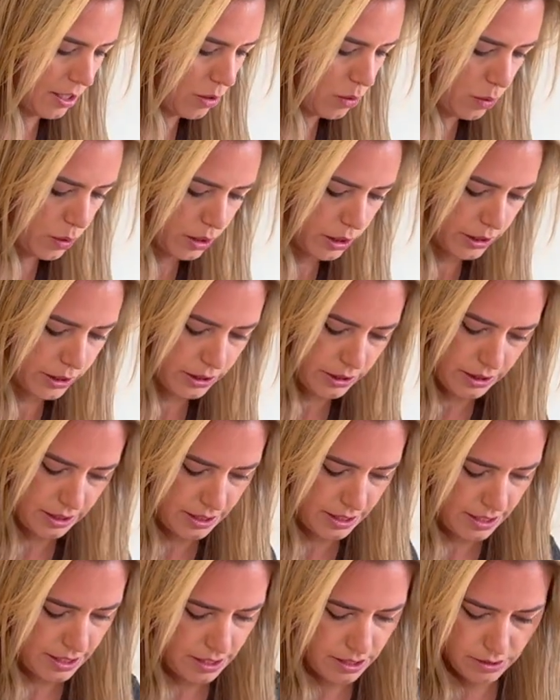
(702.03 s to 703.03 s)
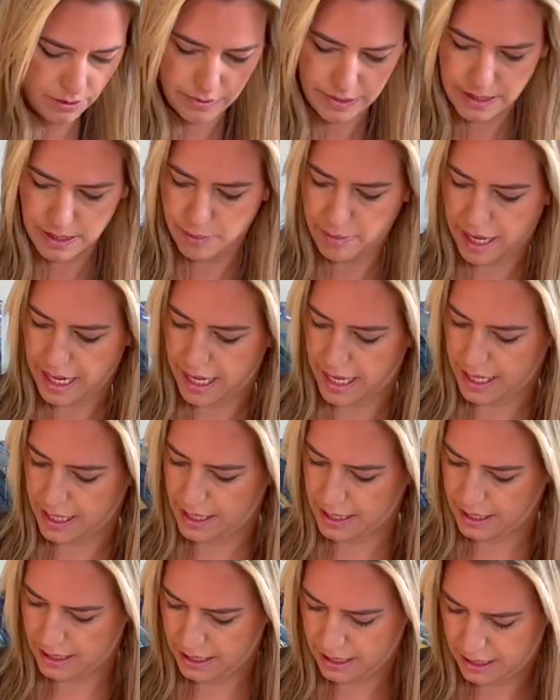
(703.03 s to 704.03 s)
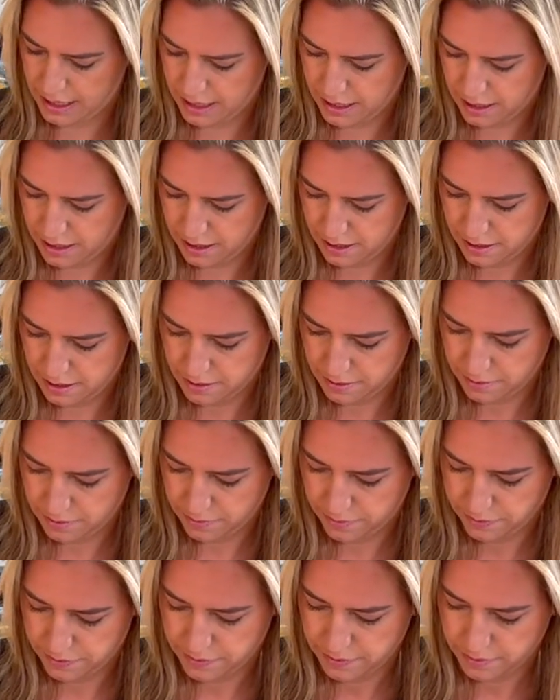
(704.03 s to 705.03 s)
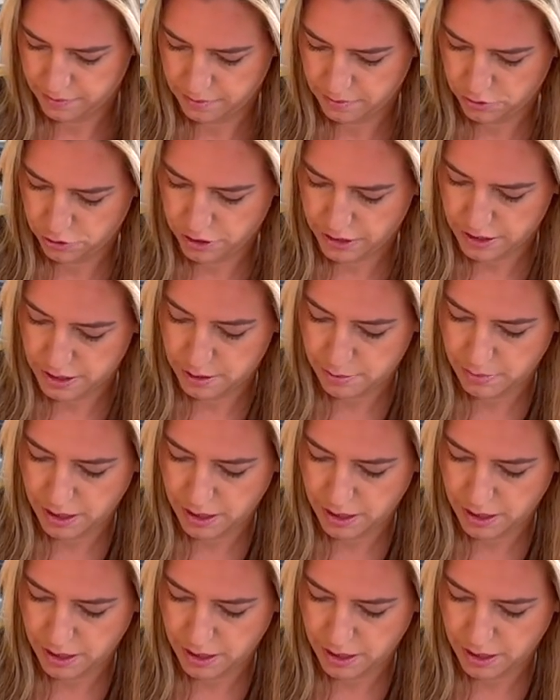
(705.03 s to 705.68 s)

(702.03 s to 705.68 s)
corners. That's always bad. Trust